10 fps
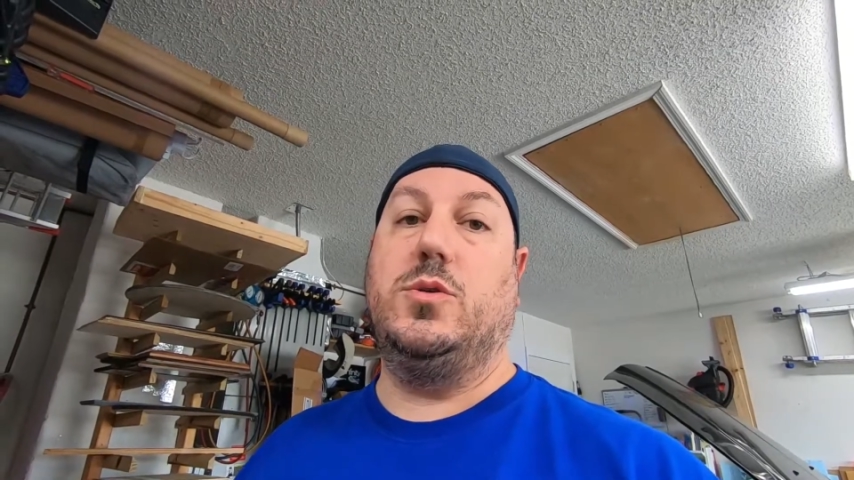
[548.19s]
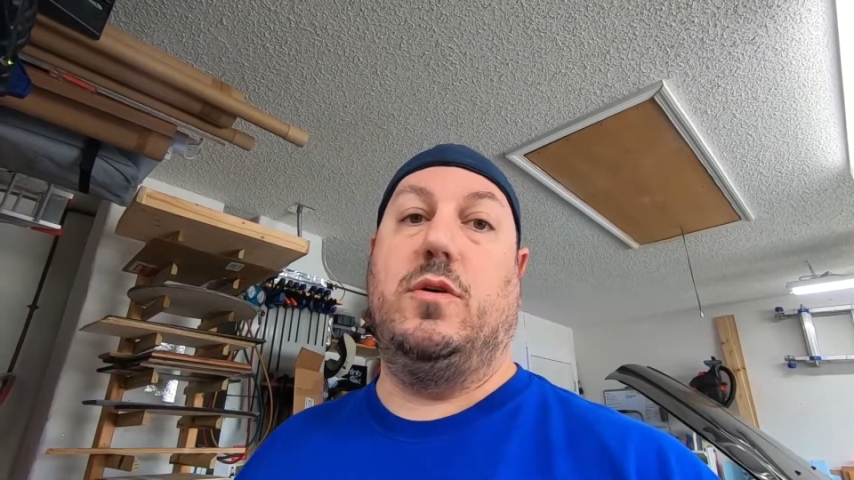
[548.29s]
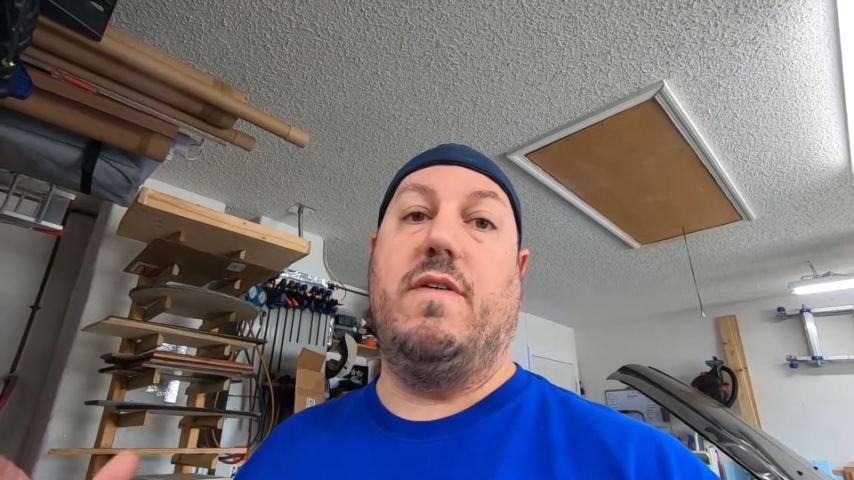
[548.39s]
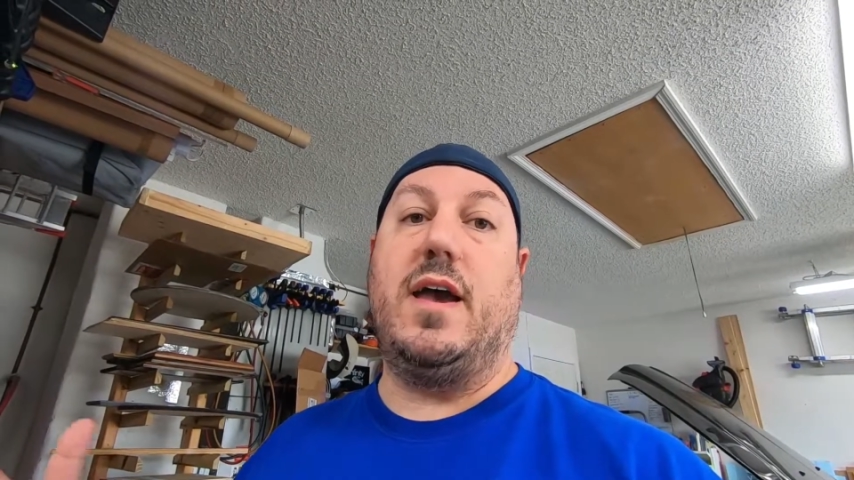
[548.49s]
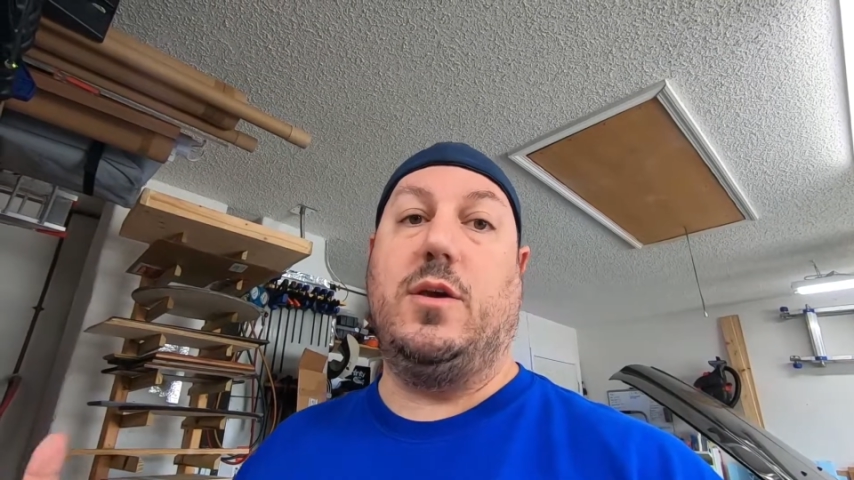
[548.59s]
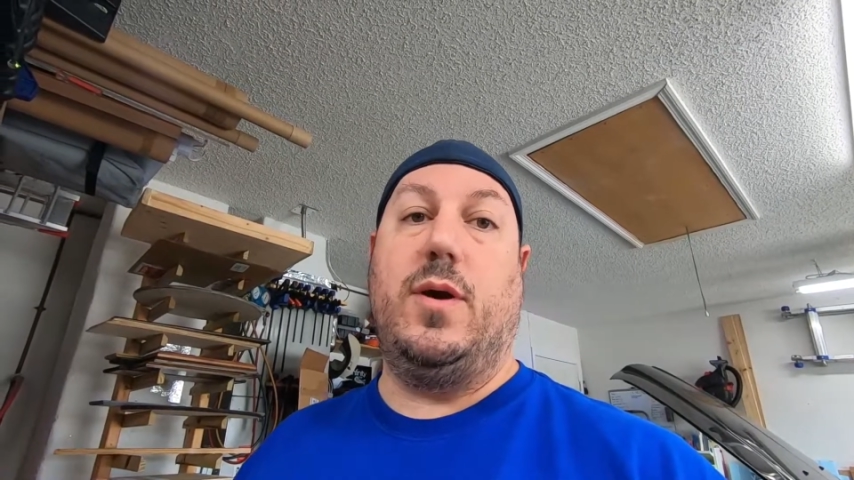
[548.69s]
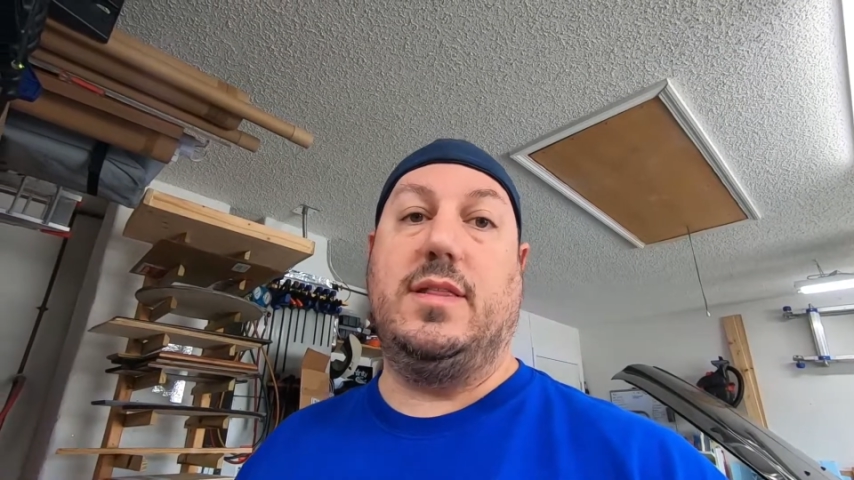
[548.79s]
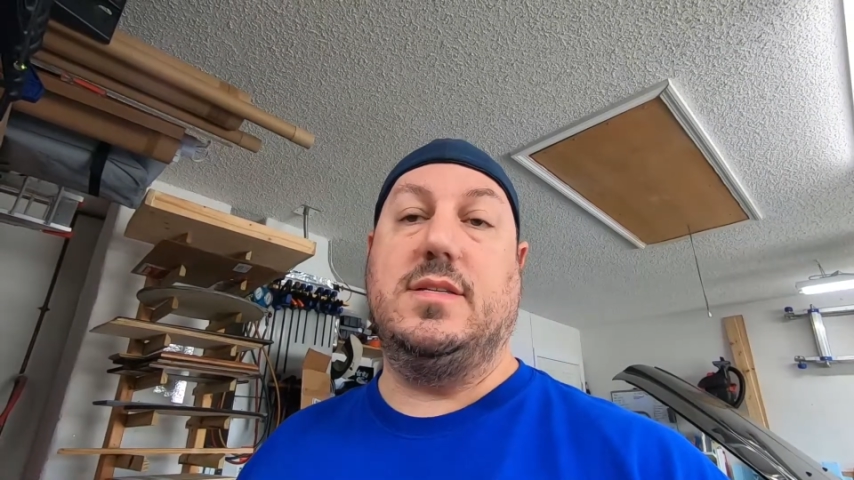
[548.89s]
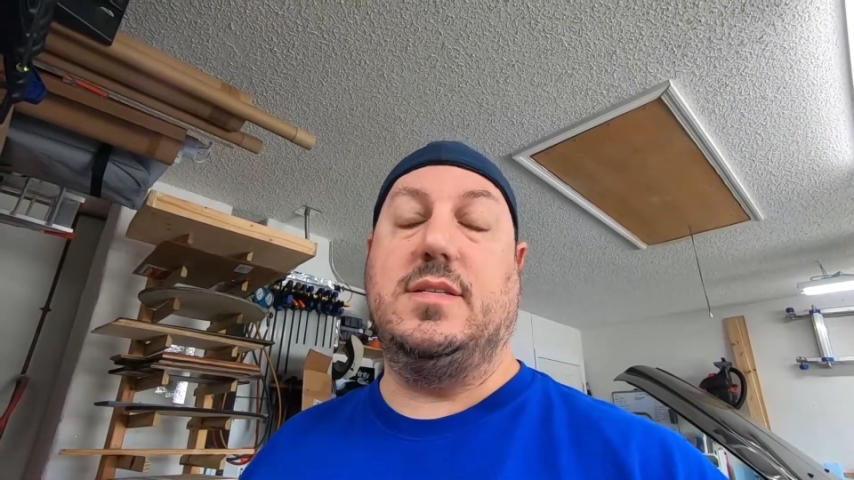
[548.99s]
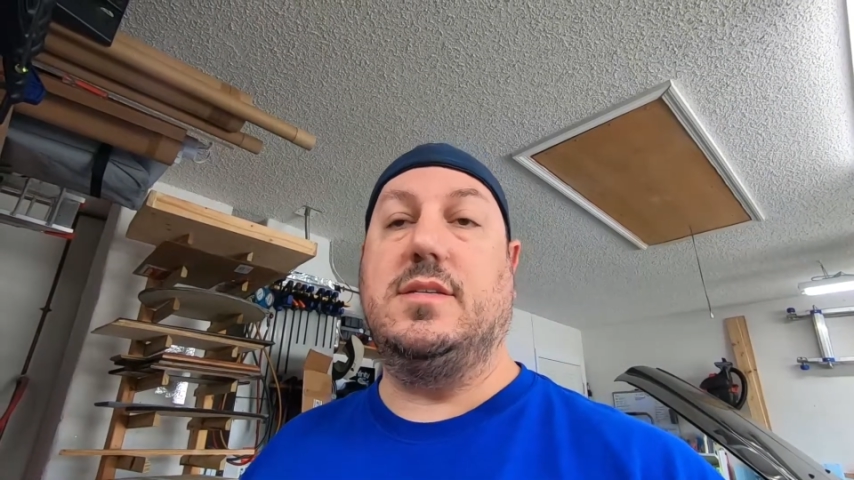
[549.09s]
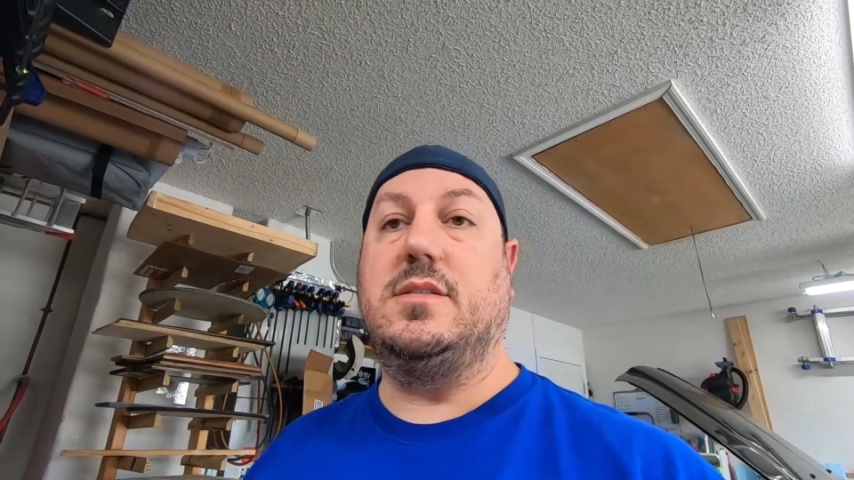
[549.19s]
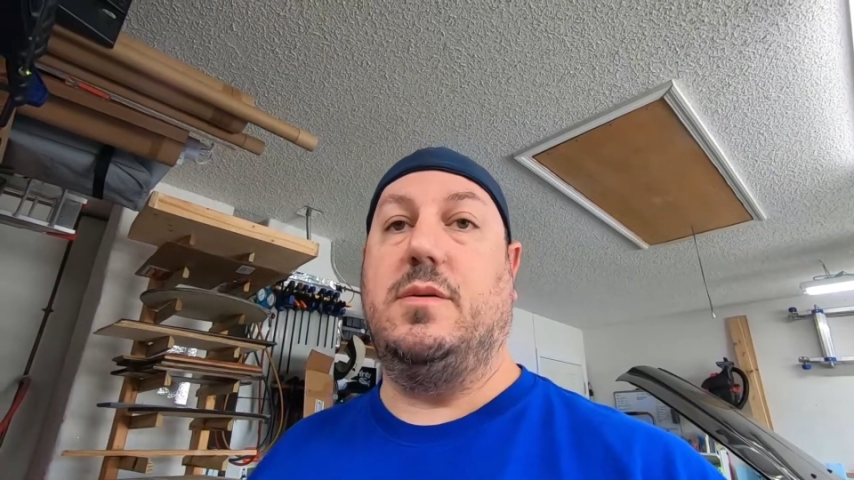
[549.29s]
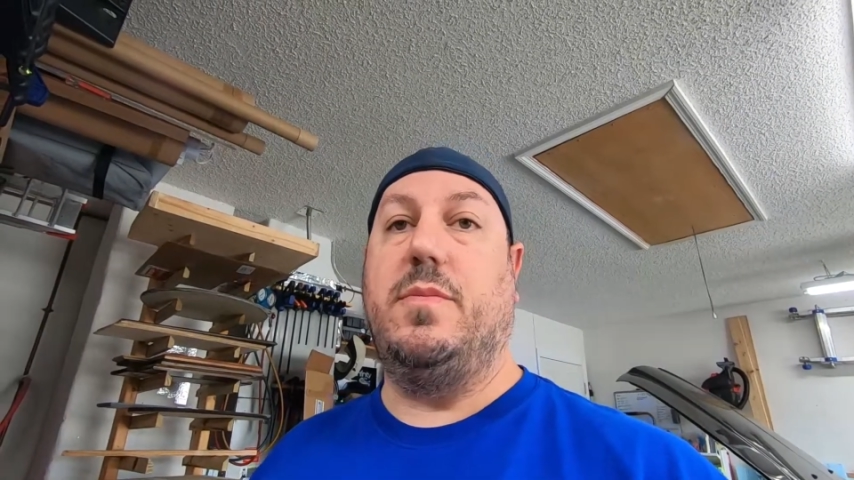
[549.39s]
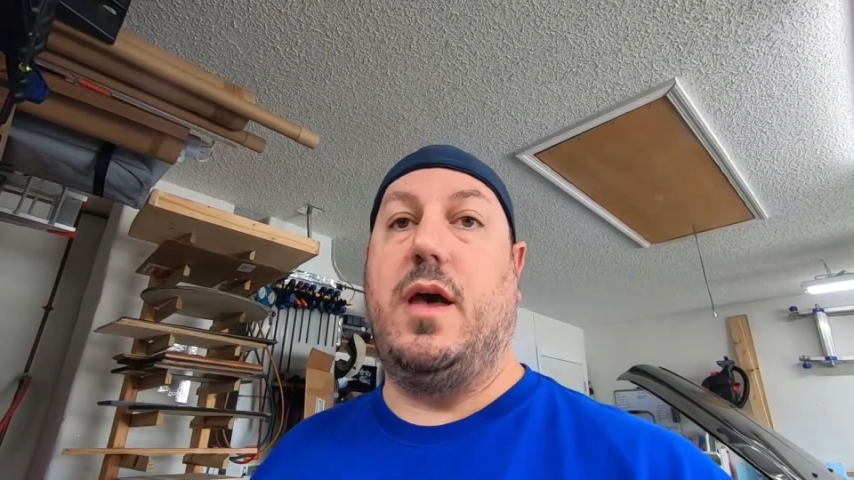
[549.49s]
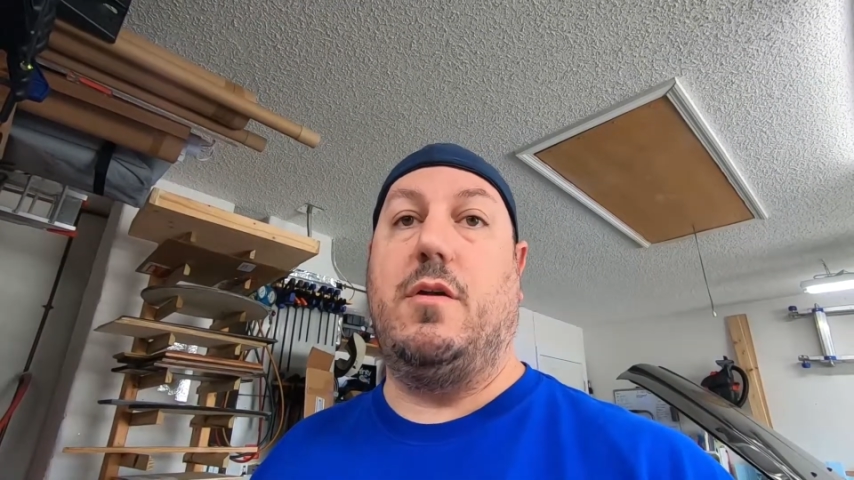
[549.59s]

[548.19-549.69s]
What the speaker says: to evacuate the system